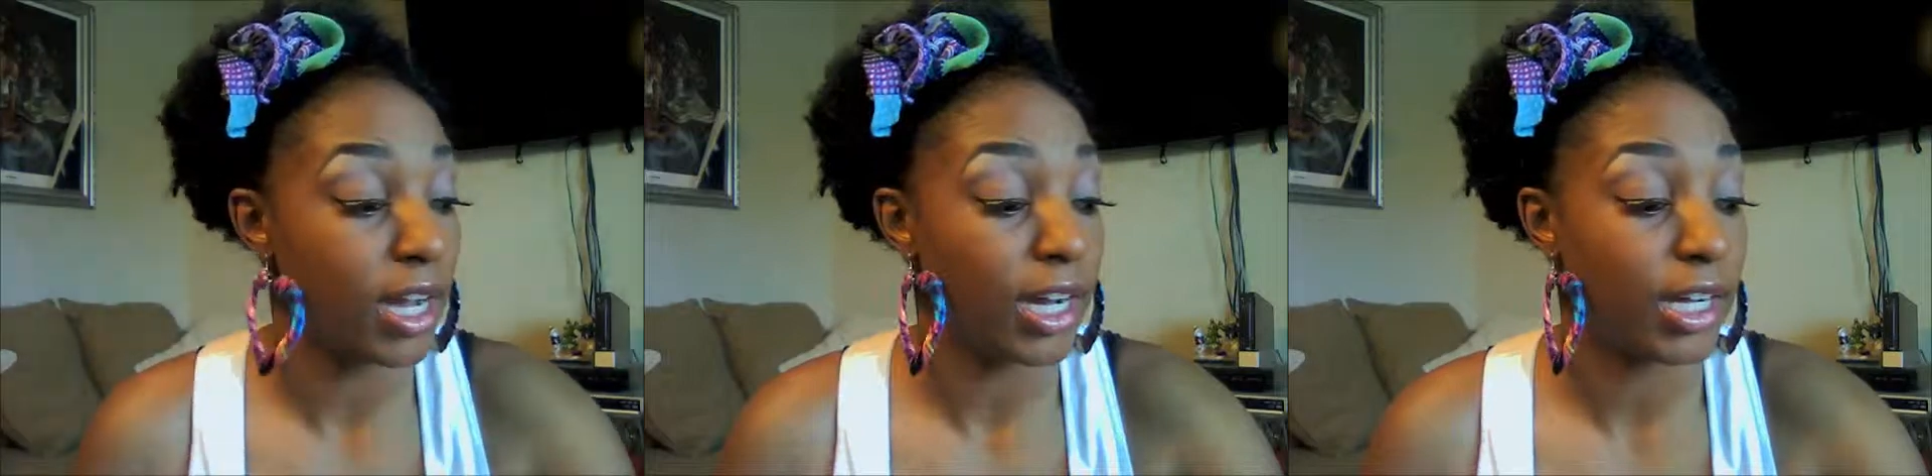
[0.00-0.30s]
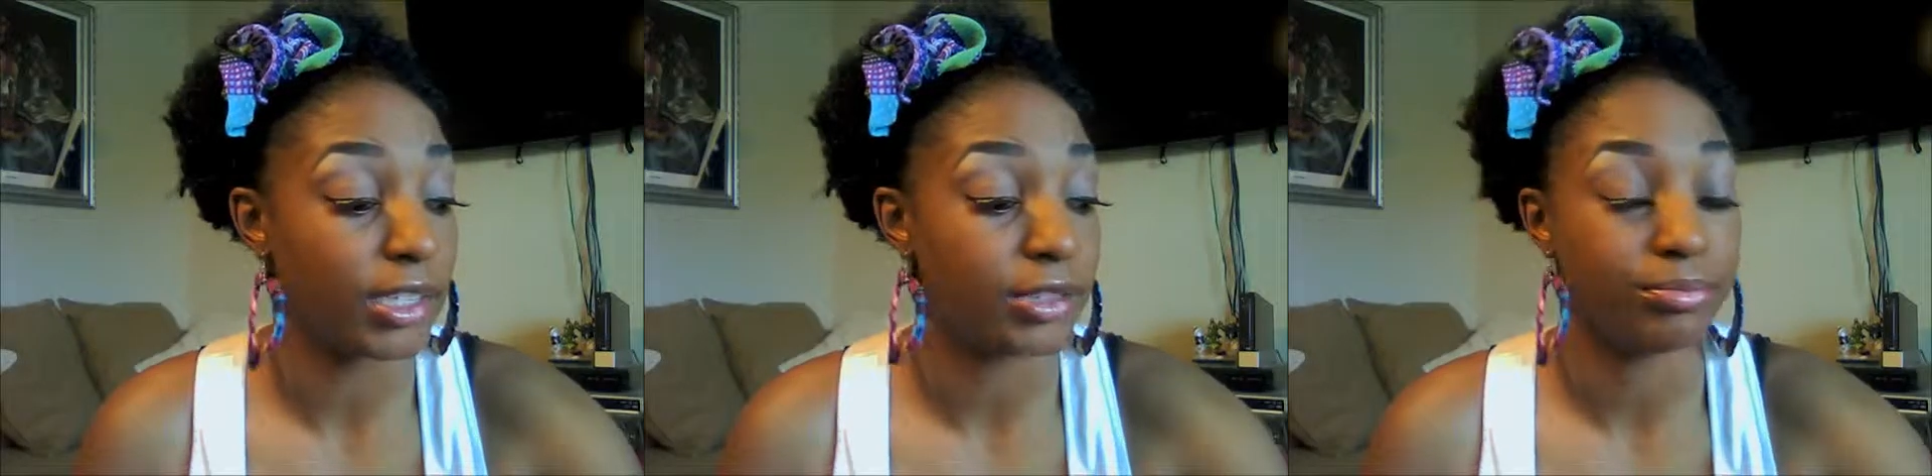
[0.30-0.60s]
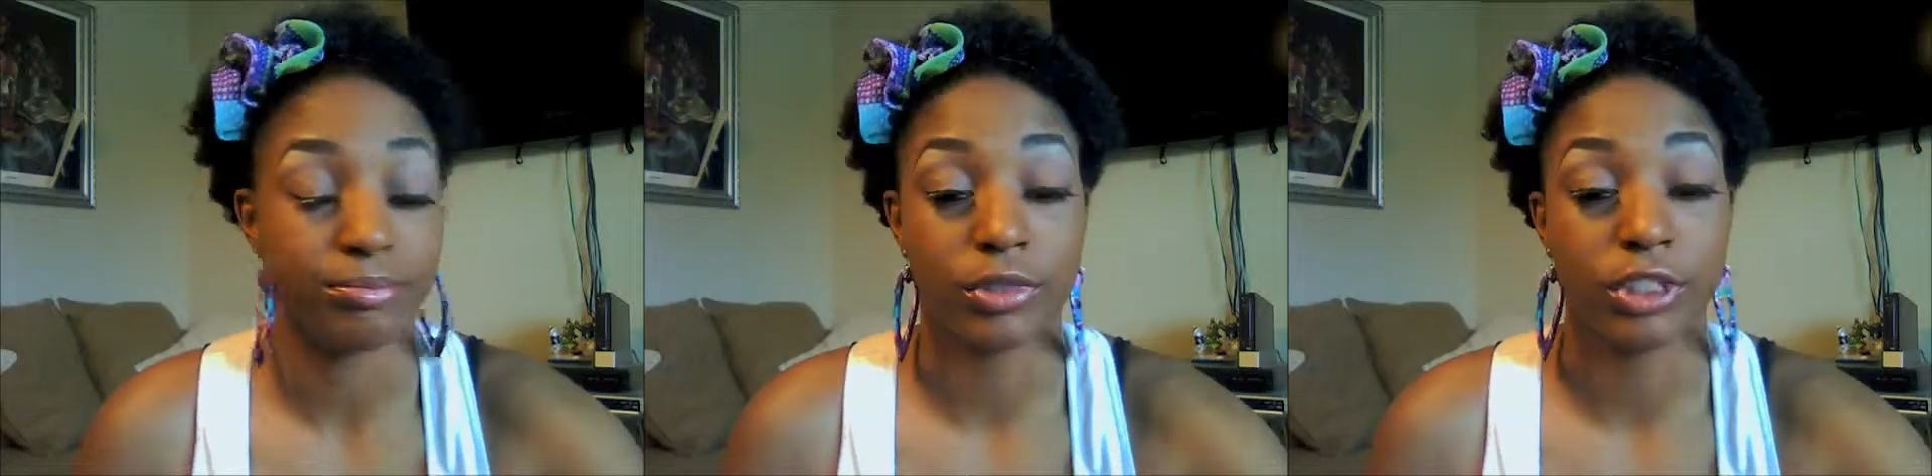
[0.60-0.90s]
Um,
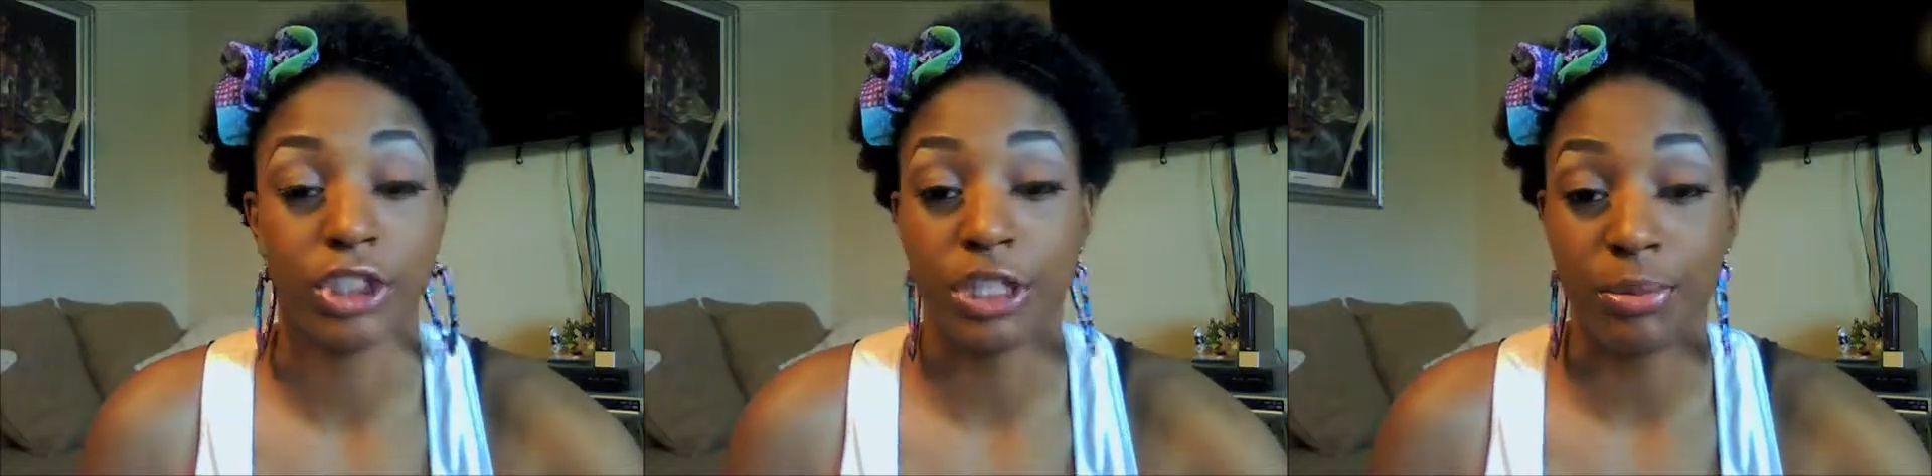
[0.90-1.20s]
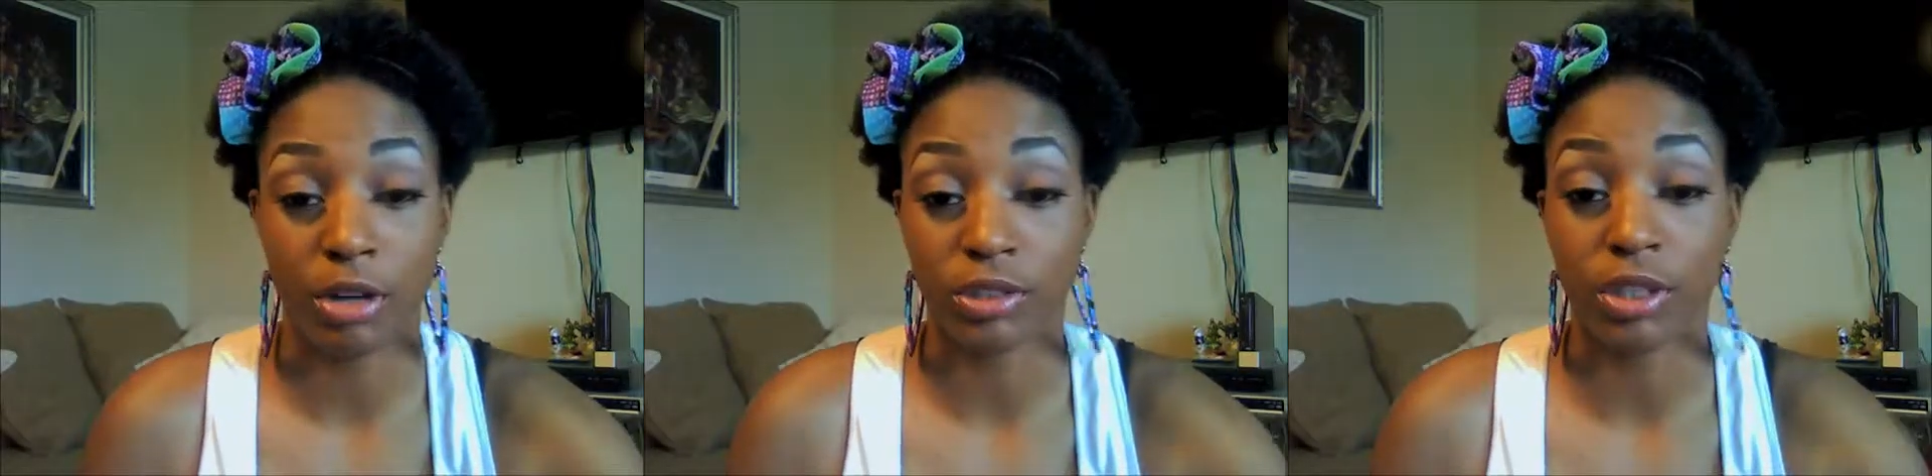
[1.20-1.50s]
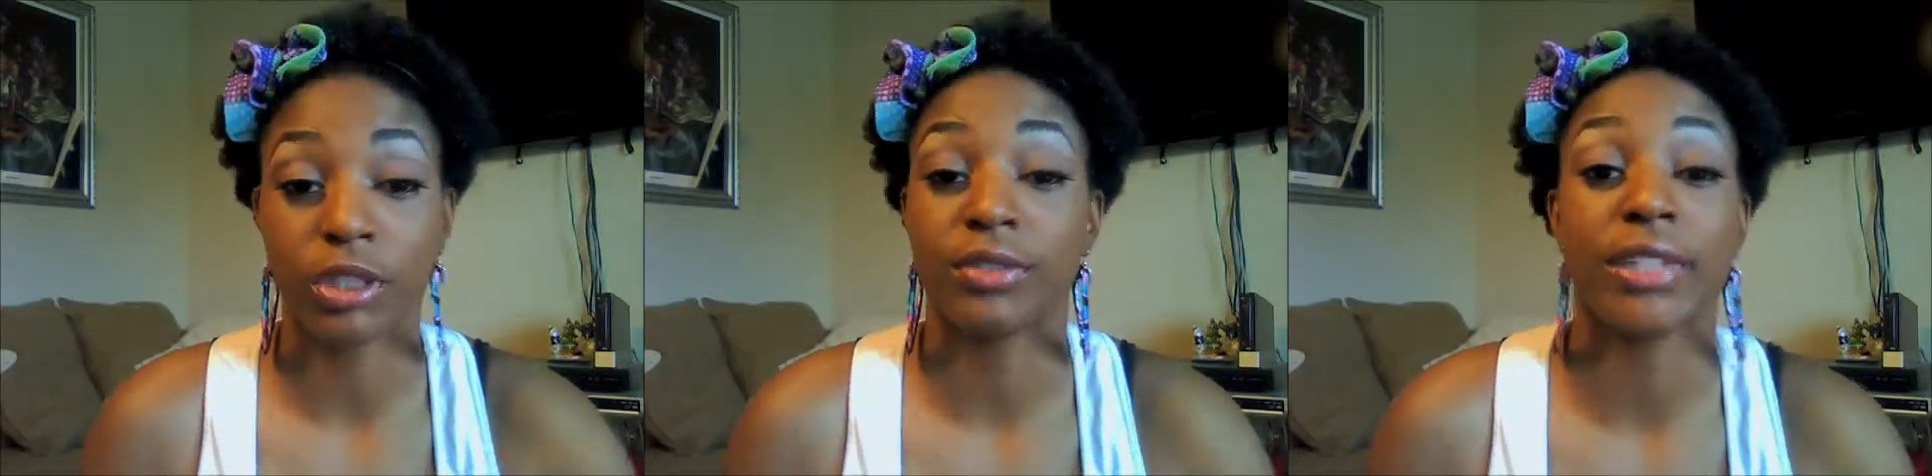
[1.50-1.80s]
cheap
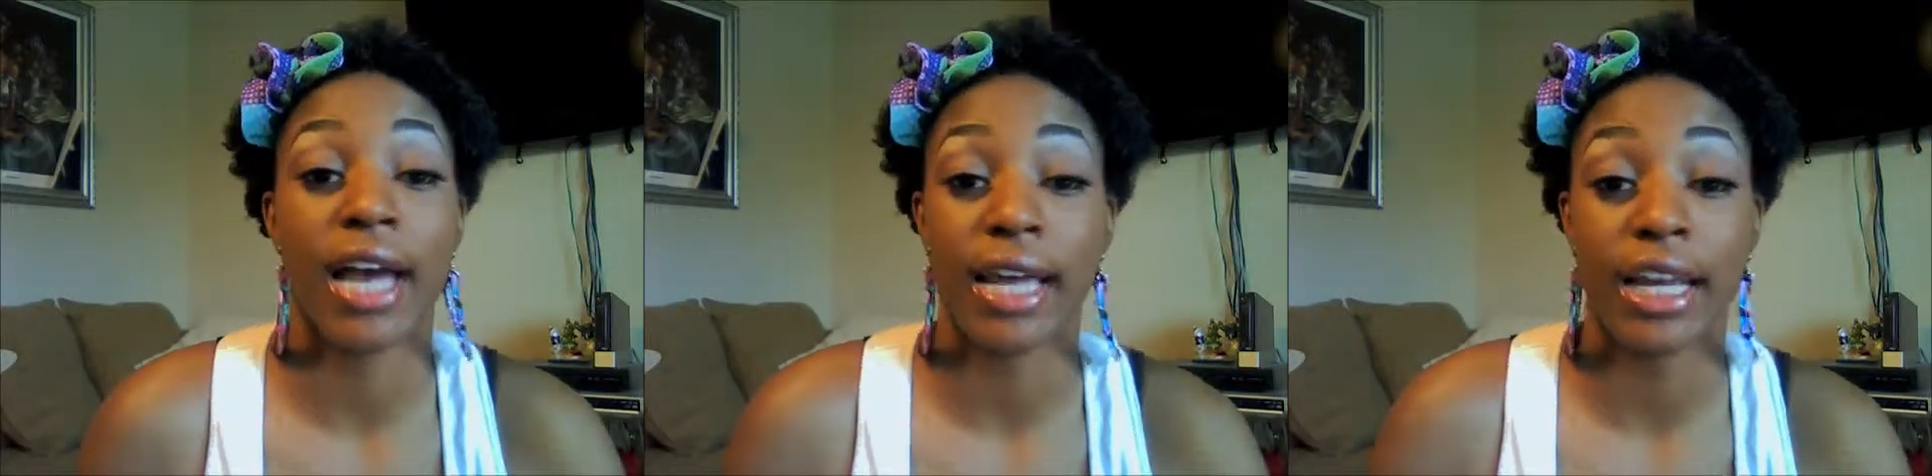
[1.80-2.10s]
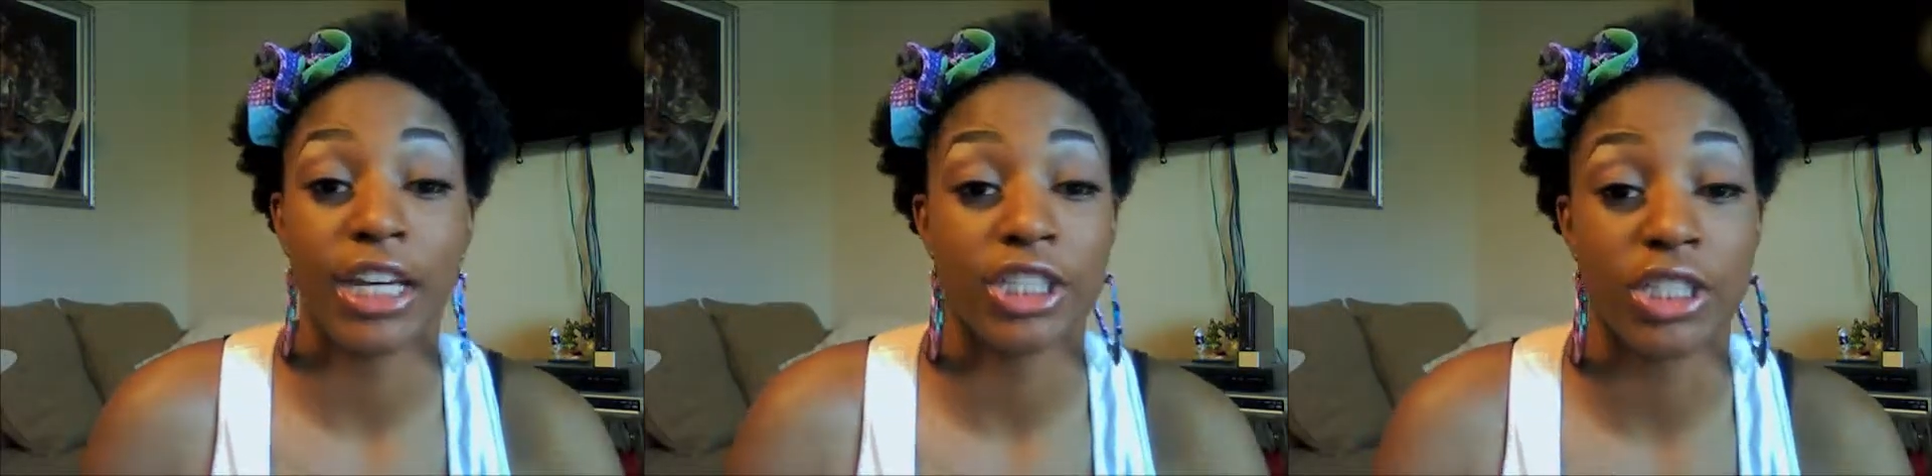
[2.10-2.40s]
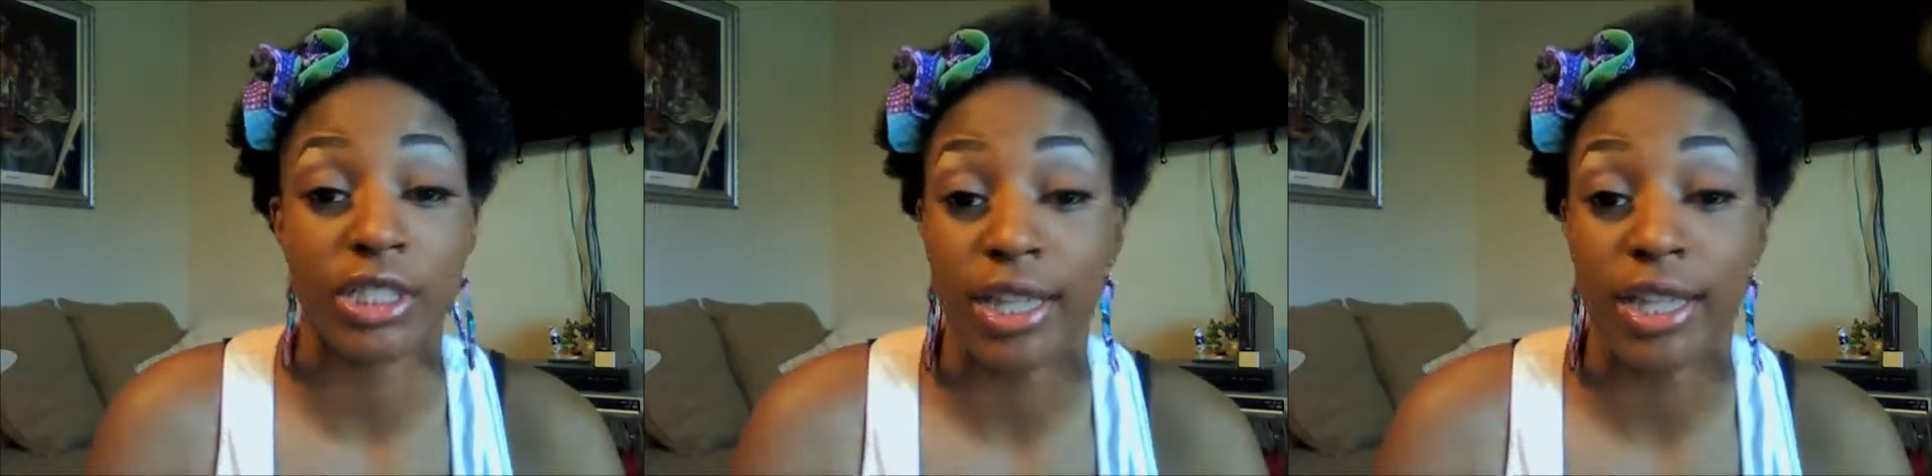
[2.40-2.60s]
alternative to eyelashes.